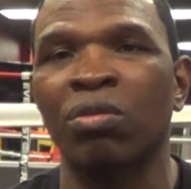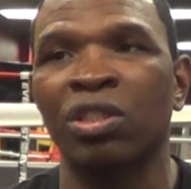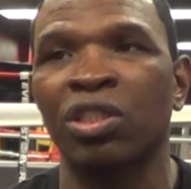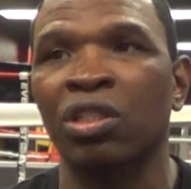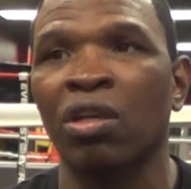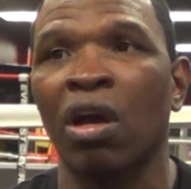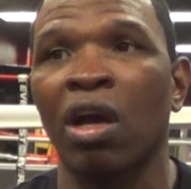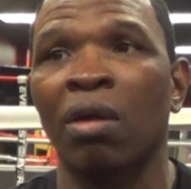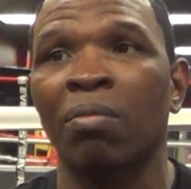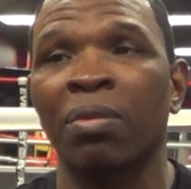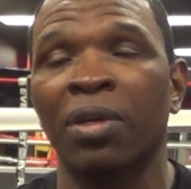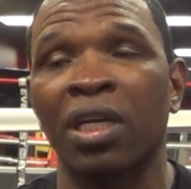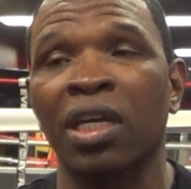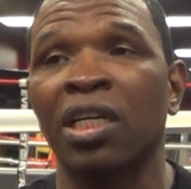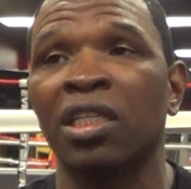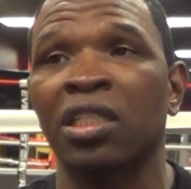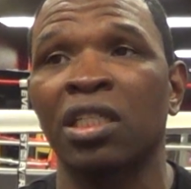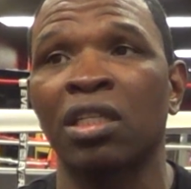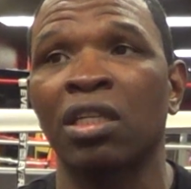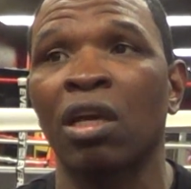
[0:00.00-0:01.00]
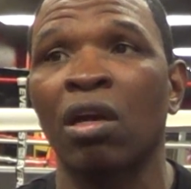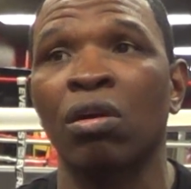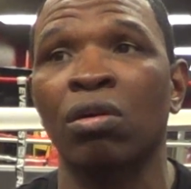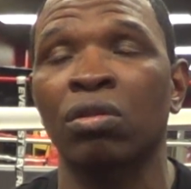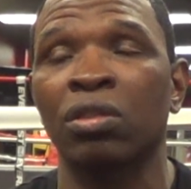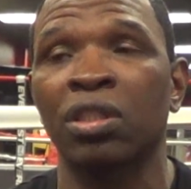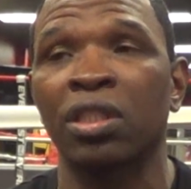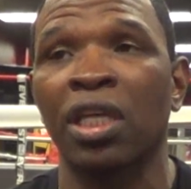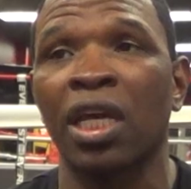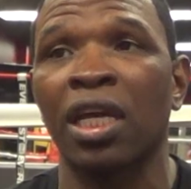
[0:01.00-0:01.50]
with Shawn because he
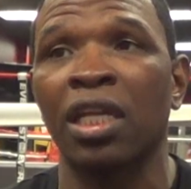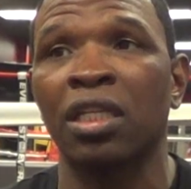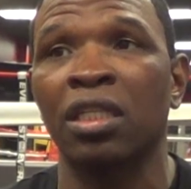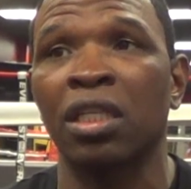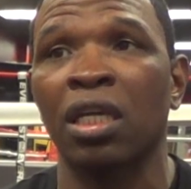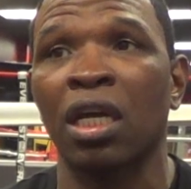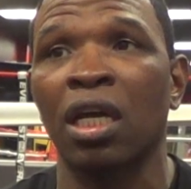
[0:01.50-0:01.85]
knows that